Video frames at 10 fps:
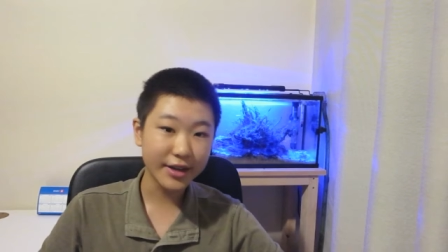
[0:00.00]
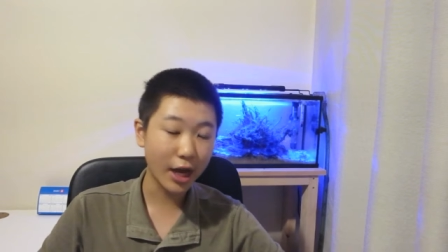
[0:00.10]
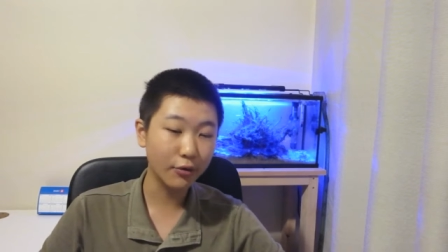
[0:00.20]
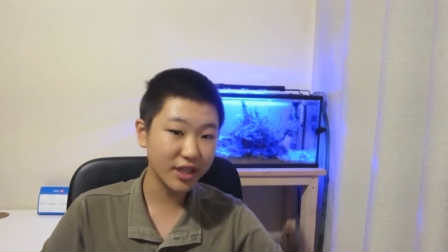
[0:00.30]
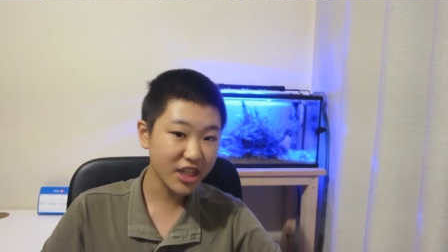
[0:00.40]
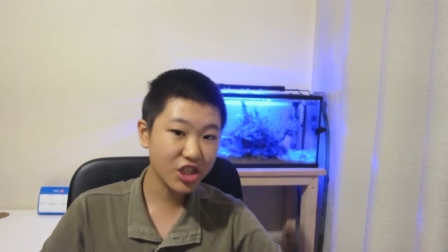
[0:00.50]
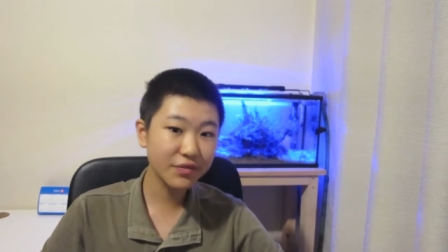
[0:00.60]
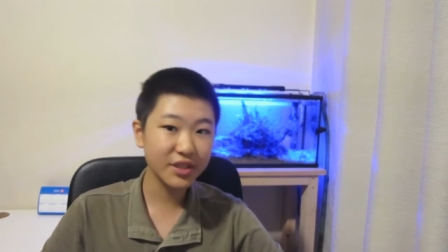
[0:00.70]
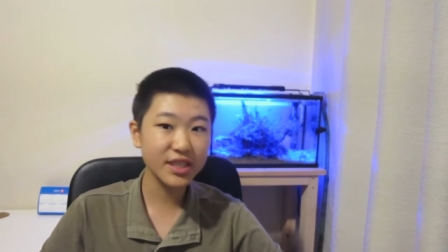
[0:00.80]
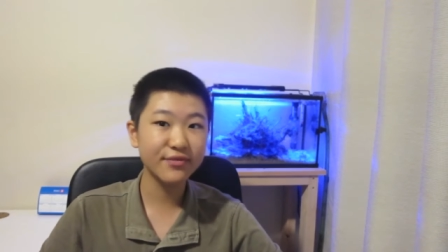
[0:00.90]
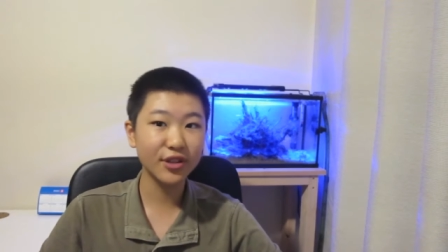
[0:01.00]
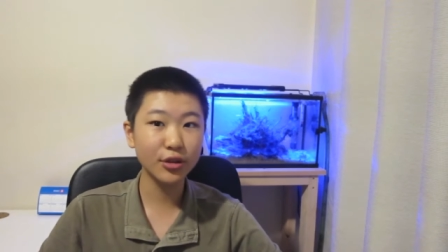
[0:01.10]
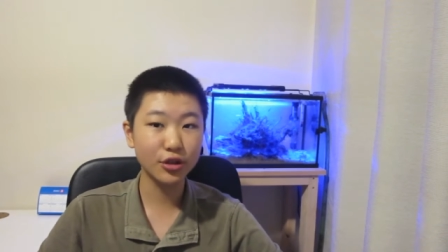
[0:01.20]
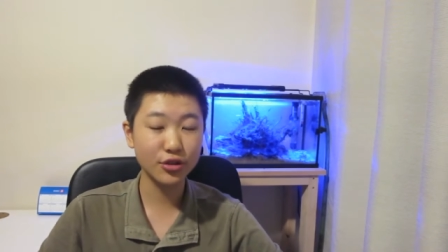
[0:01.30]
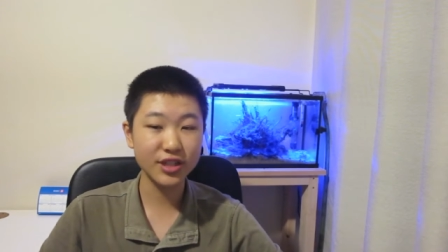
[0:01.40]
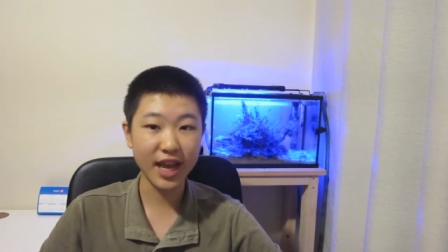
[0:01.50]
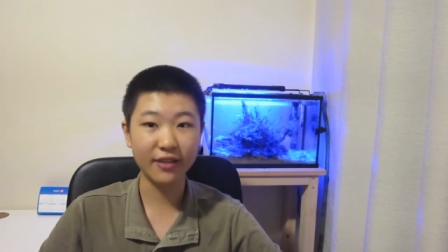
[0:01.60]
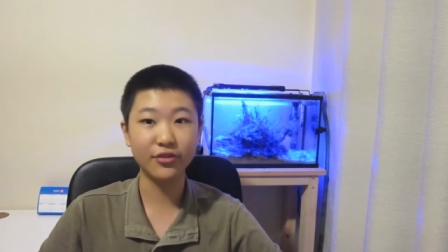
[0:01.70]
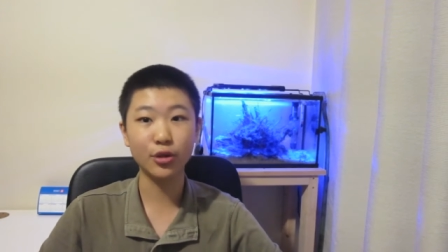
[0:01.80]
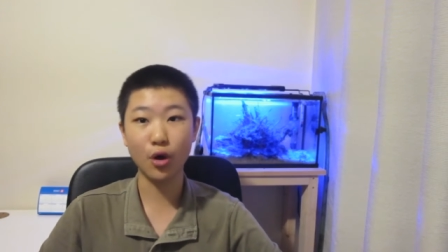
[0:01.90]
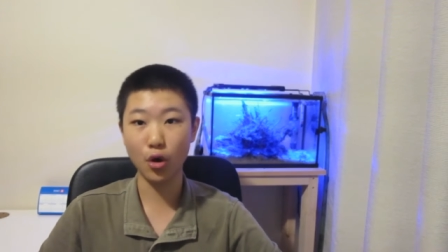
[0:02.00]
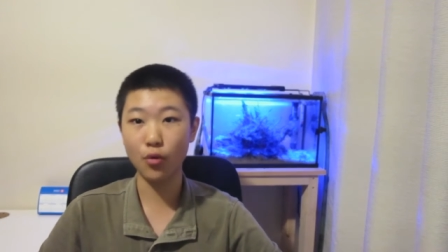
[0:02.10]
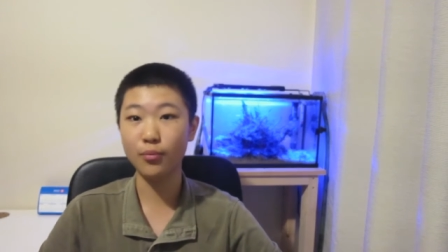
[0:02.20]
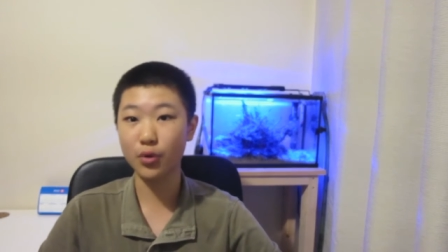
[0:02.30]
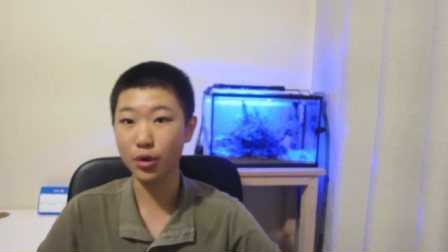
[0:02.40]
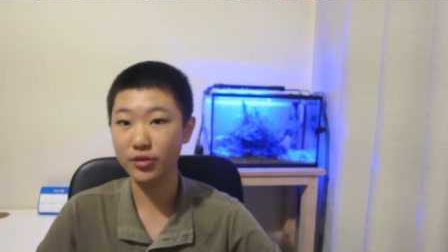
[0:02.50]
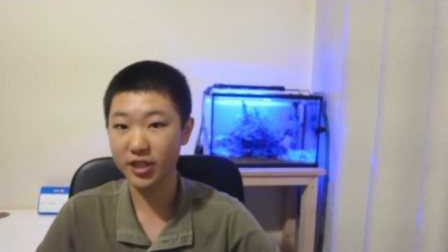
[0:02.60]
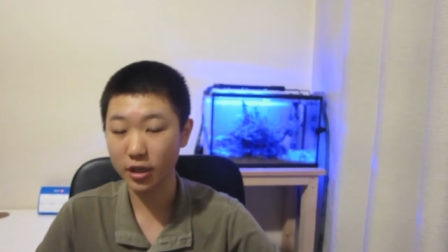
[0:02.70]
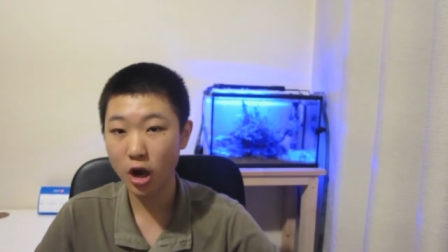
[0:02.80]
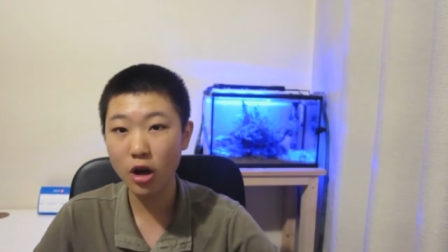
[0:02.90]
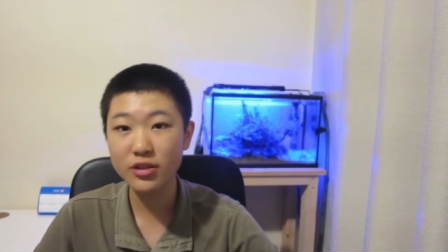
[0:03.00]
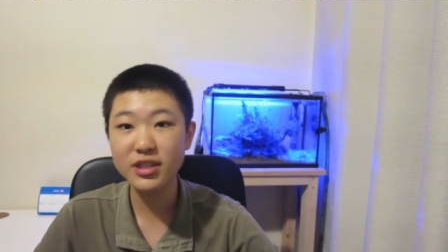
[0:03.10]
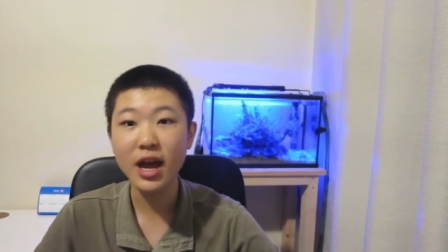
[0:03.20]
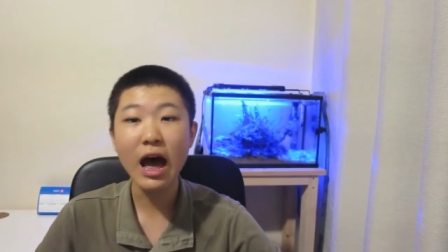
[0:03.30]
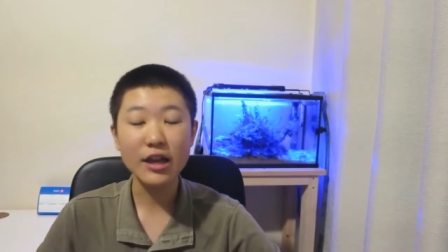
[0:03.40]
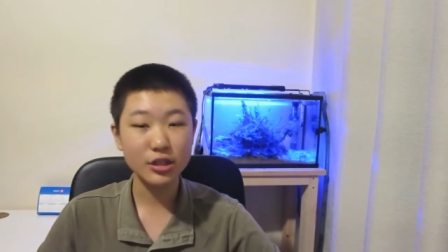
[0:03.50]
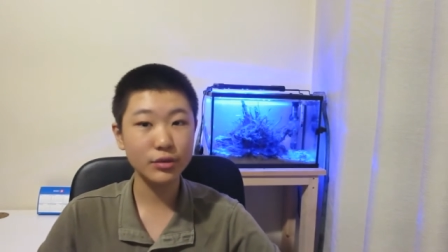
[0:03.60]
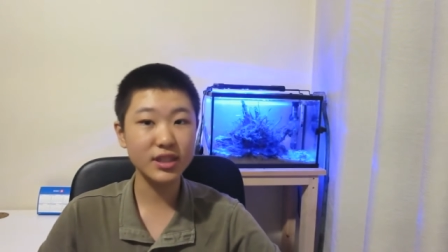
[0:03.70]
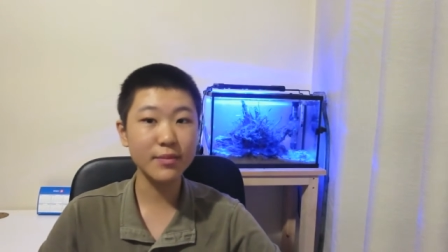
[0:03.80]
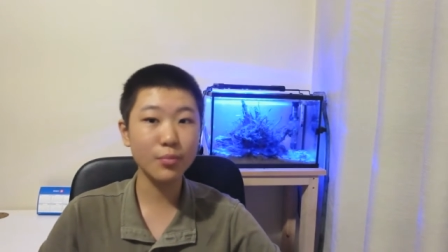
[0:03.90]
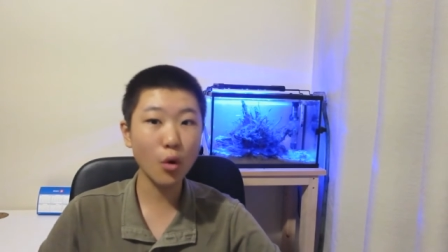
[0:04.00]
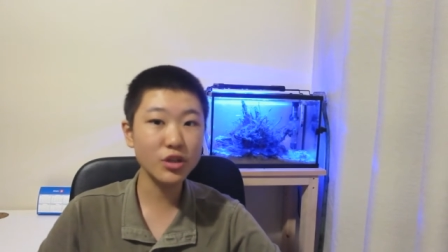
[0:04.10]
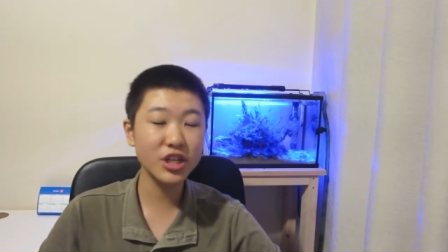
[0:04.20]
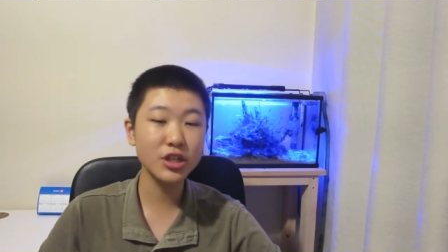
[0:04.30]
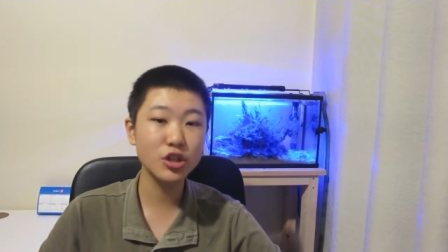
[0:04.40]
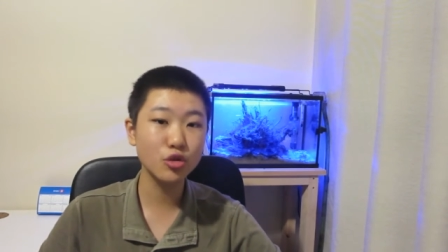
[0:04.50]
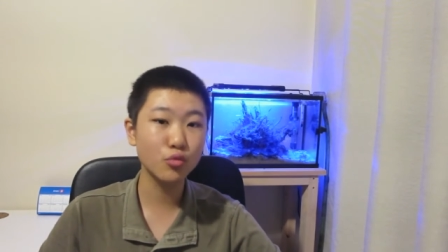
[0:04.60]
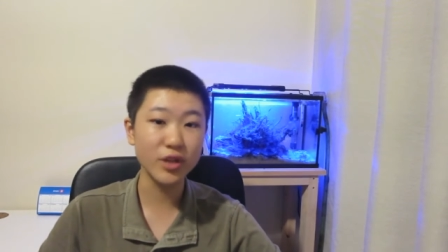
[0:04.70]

Now, each of these filters have their own pros and cons, so it's important to